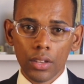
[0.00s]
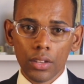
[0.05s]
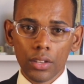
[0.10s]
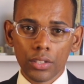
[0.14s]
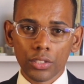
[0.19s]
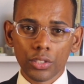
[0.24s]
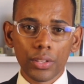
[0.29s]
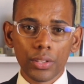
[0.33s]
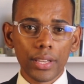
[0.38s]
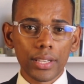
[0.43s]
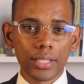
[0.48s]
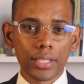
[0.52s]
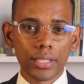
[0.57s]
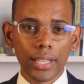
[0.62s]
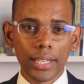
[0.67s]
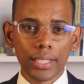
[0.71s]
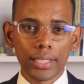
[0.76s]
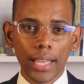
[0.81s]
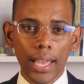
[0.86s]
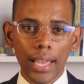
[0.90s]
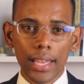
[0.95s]
So the
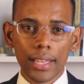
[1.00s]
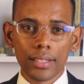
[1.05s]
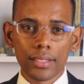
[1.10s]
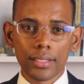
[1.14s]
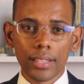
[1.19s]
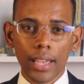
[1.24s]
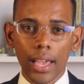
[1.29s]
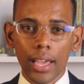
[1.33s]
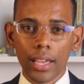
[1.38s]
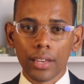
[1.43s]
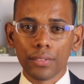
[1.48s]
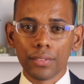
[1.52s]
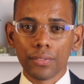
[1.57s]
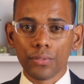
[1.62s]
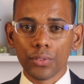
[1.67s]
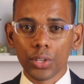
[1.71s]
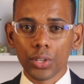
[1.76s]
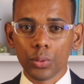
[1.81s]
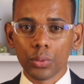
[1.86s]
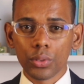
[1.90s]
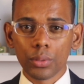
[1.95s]
estate has had
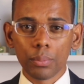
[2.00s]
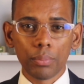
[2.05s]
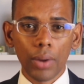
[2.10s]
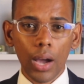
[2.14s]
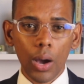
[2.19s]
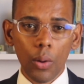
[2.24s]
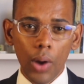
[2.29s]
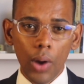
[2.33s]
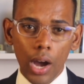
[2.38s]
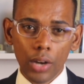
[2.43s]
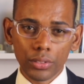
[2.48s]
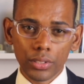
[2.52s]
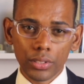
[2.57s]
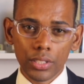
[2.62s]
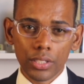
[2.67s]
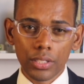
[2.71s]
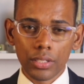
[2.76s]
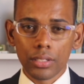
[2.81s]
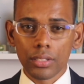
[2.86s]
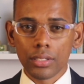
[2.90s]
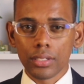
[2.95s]
frequent power
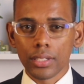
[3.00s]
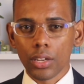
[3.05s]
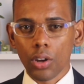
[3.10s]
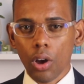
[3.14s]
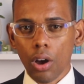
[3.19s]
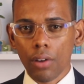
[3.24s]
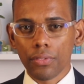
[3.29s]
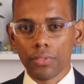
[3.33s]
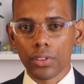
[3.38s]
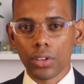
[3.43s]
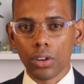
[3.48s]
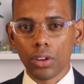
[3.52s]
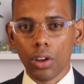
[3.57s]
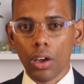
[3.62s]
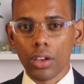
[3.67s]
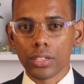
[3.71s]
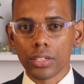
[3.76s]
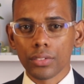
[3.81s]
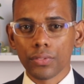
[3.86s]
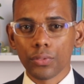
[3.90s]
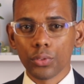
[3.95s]
outages that often
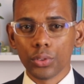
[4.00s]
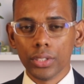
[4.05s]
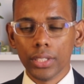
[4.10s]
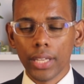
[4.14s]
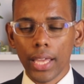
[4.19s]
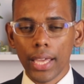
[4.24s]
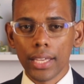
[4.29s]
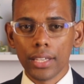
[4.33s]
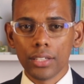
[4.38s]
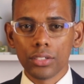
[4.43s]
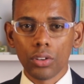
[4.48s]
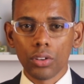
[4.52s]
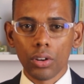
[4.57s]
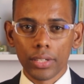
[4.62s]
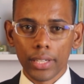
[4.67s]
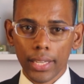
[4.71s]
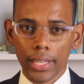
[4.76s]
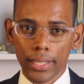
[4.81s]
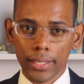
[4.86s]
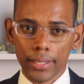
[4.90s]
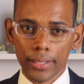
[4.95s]
last for days on
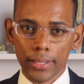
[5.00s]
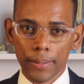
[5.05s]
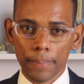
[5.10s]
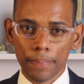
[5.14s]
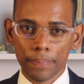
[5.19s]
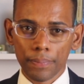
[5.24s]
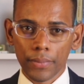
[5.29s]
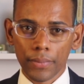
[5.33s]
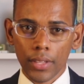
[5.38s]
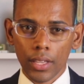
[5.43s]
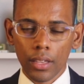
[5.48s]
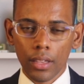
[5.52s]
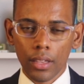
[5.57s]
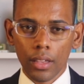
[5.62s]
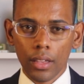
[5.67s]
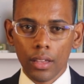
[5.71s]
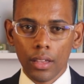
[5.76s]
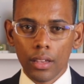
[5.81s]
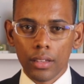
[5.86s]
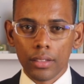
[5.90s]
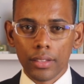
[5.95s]
end.
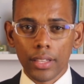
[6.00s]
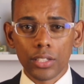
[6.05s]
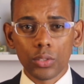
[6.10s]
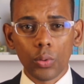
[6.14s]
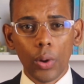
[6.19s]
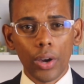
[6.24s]
And that's quite